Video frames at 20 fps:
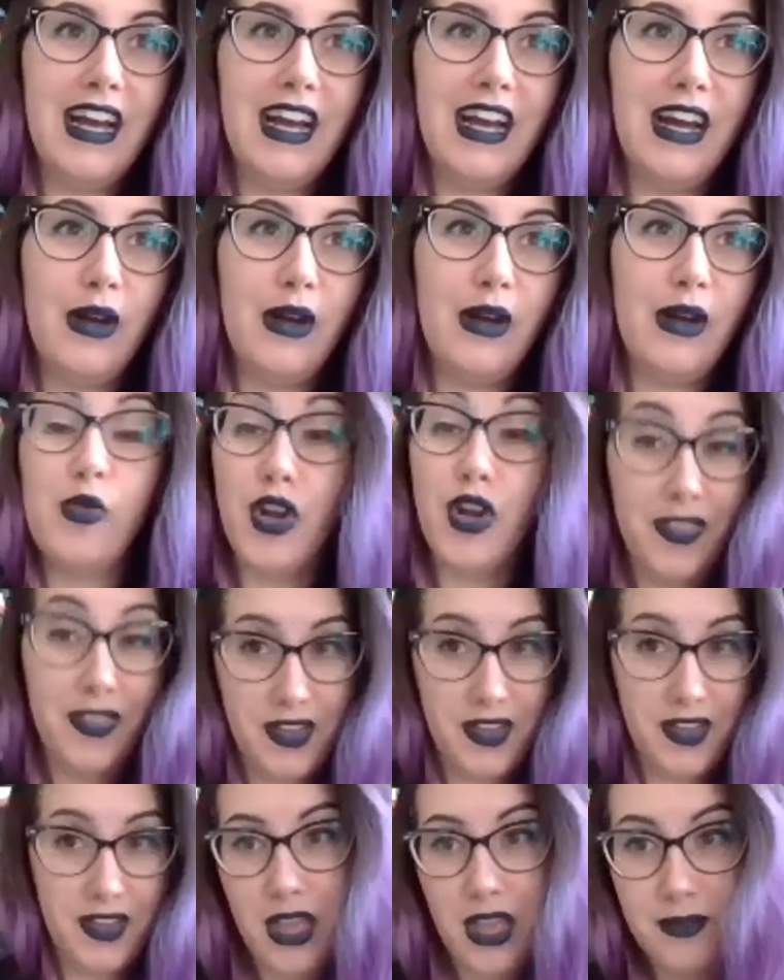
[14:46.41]
We're not
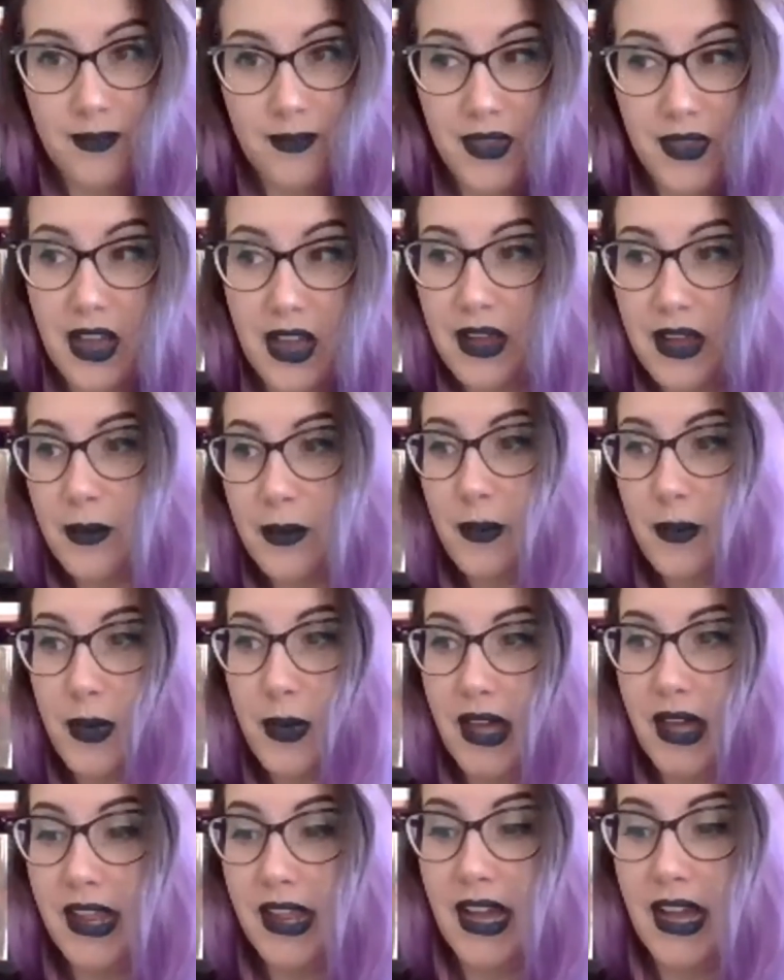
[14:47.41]
there yet,
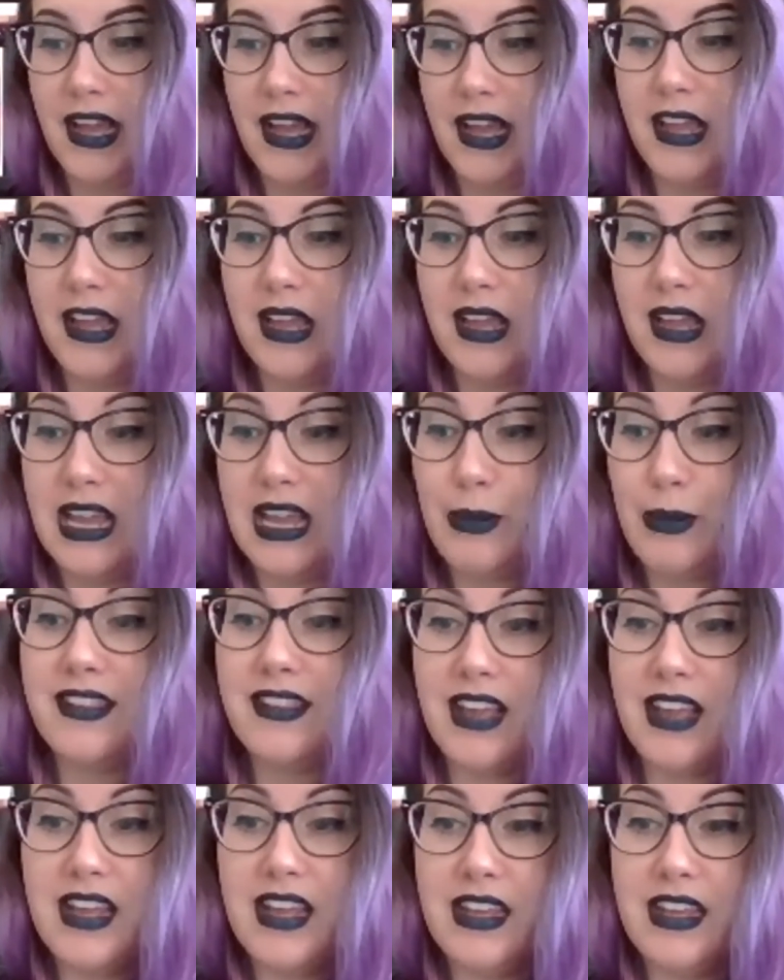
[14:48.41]
but I am
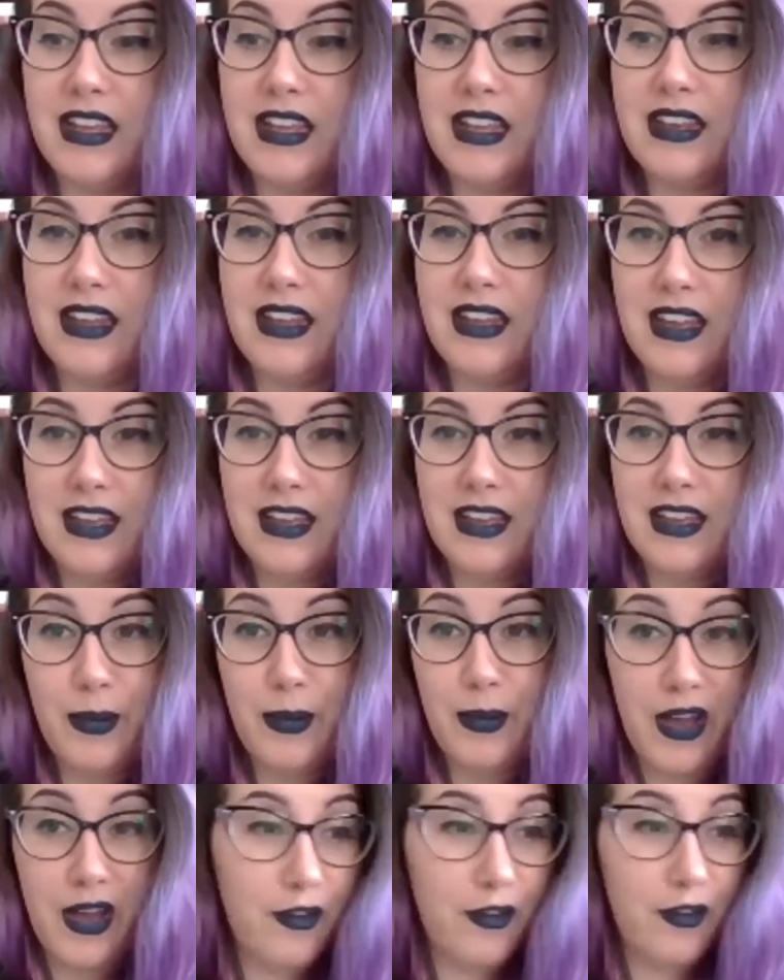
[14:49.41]
excited
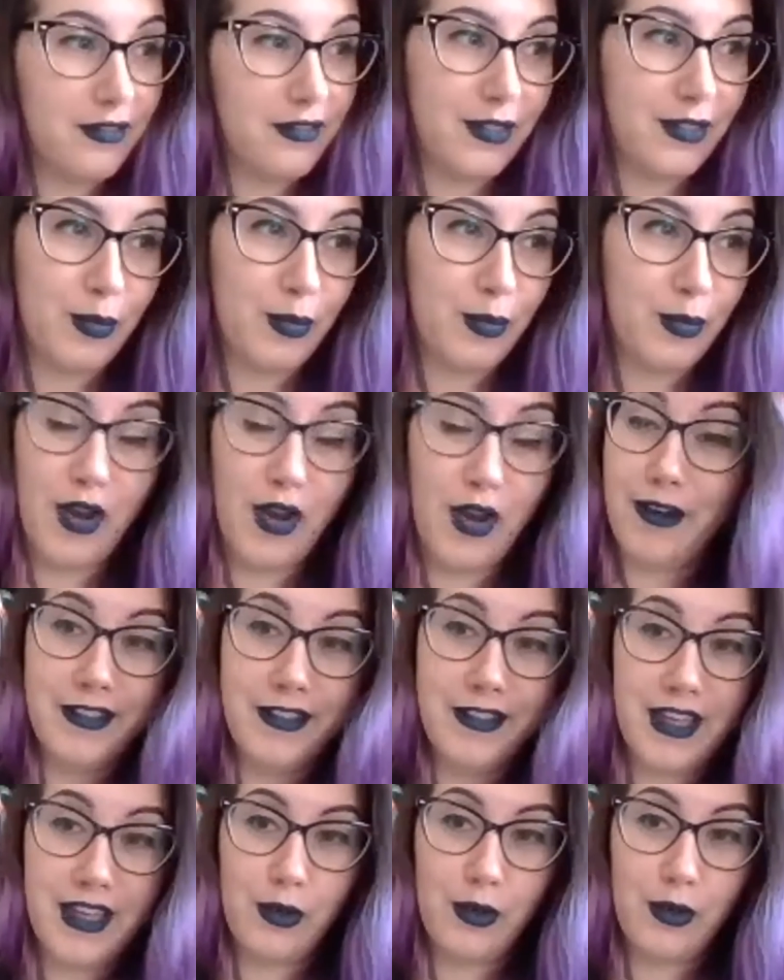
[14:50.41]
about the
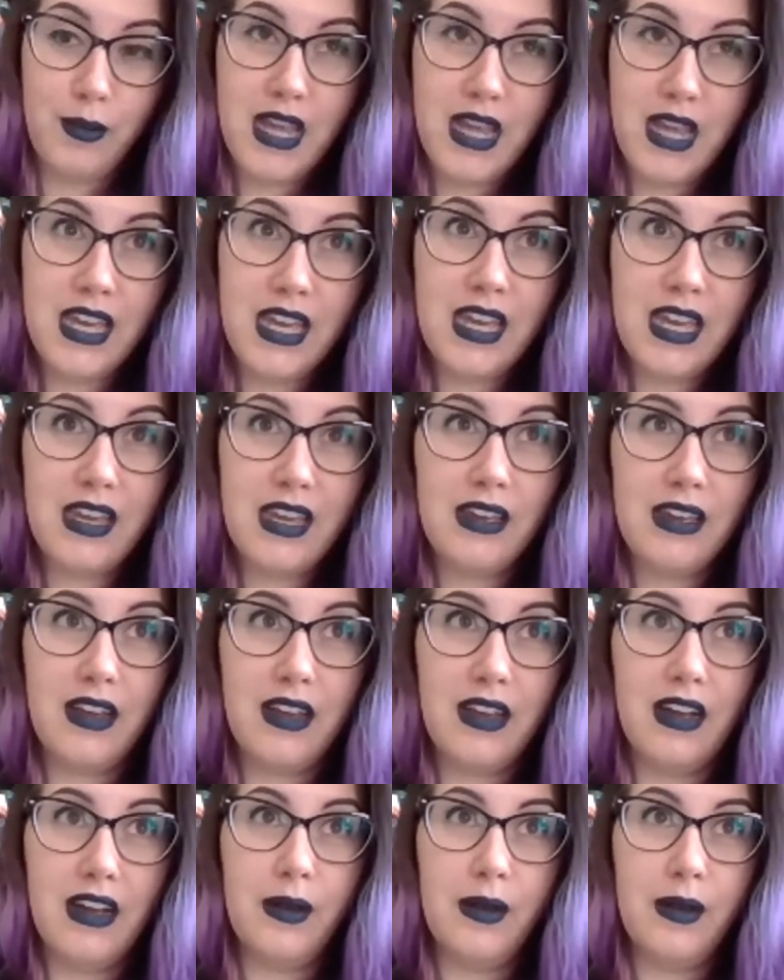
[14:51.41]
progress that we're
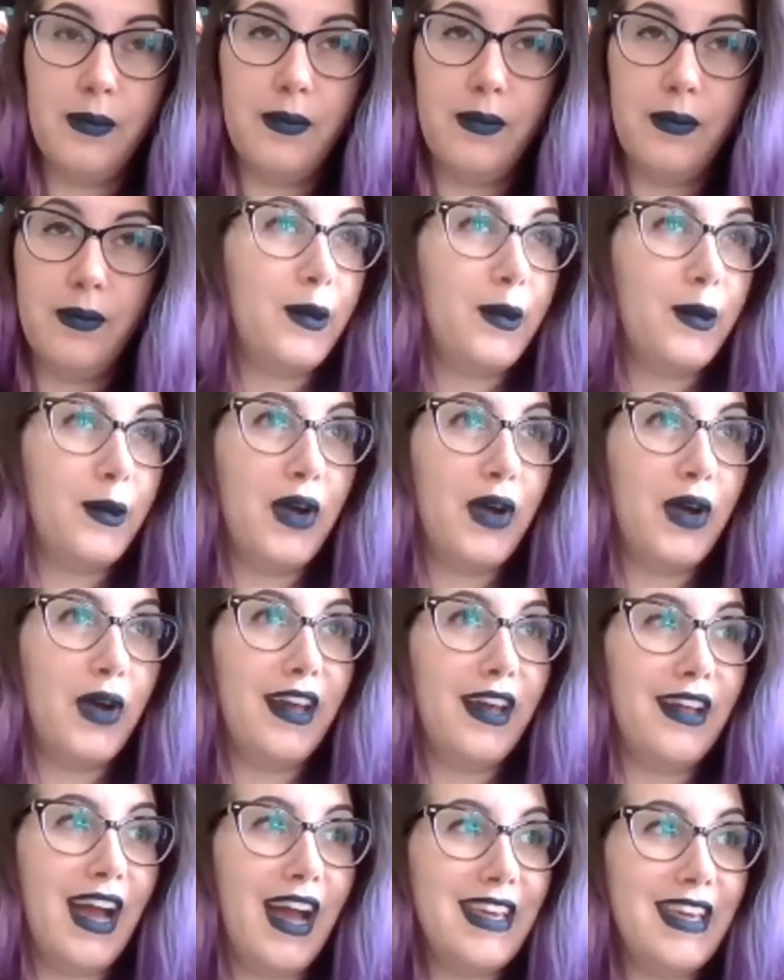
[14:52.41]
making,
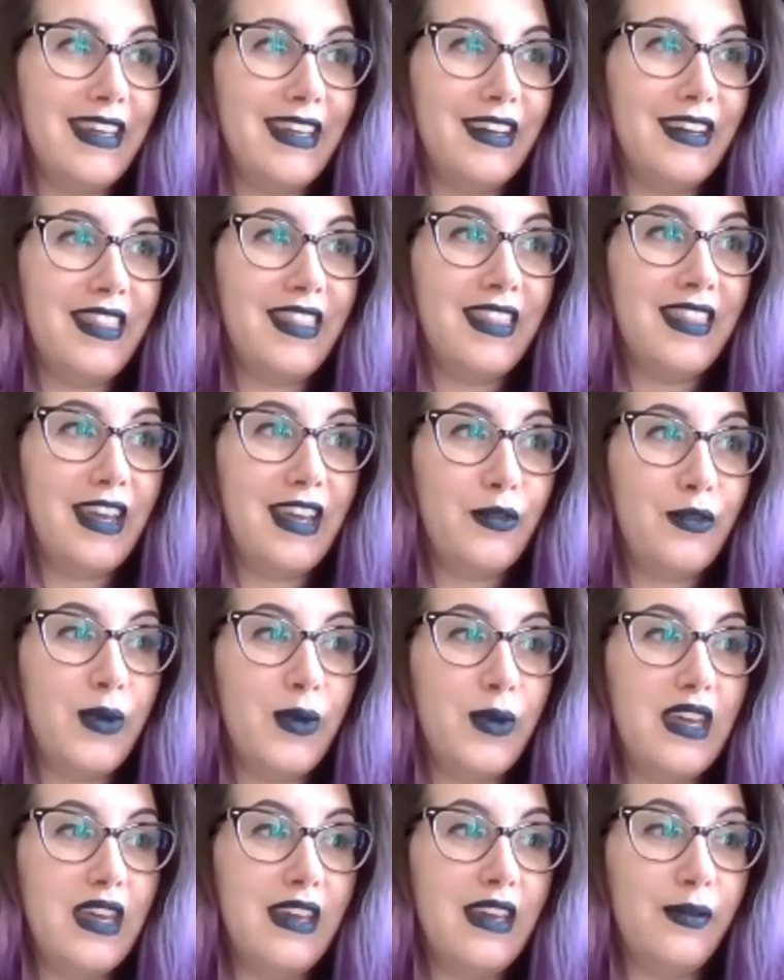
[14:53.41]
but I think
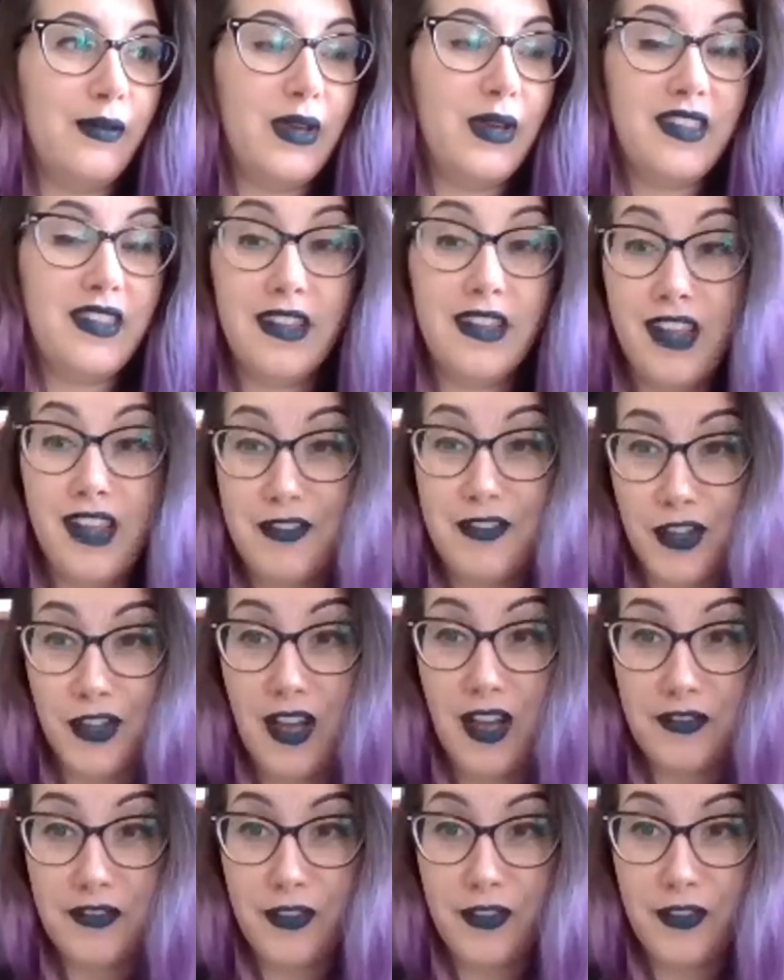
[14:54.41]
we still have a
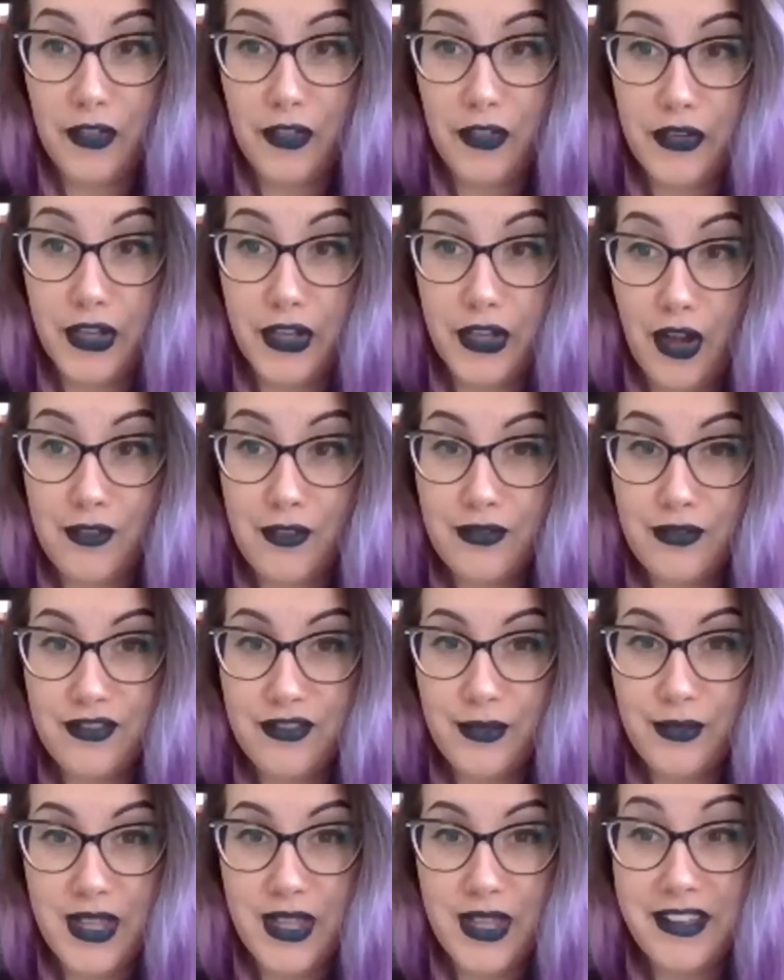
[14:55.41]
lot farther to go.
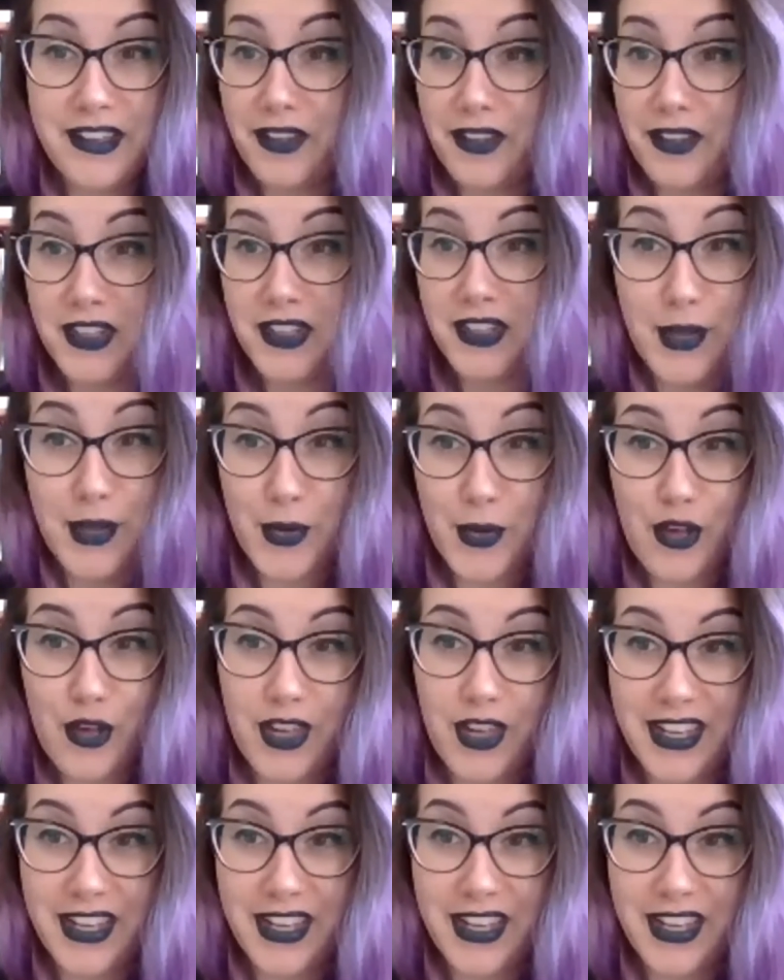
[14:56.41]
we still have to keep pushing.